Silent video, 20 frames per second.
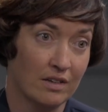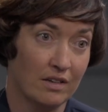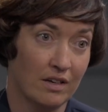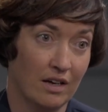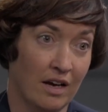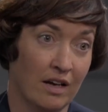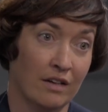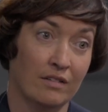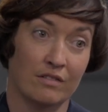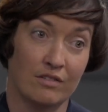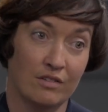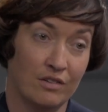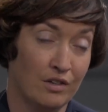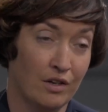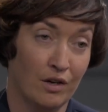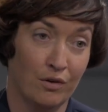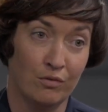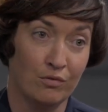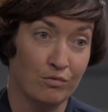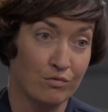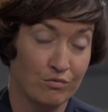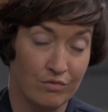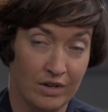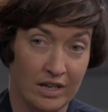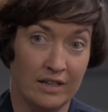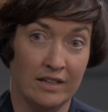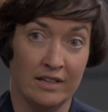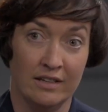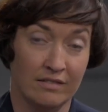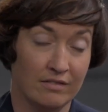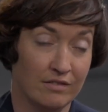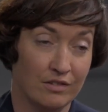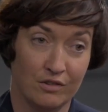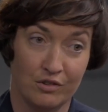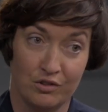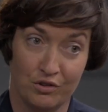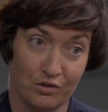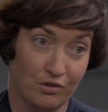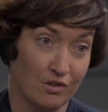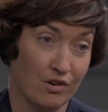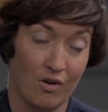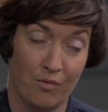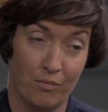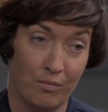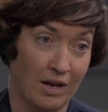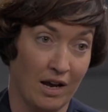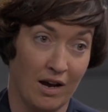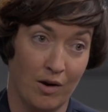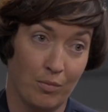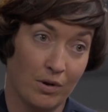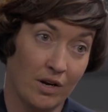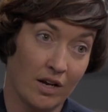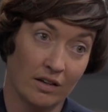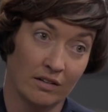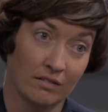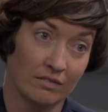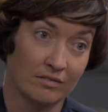and, really should not be happening.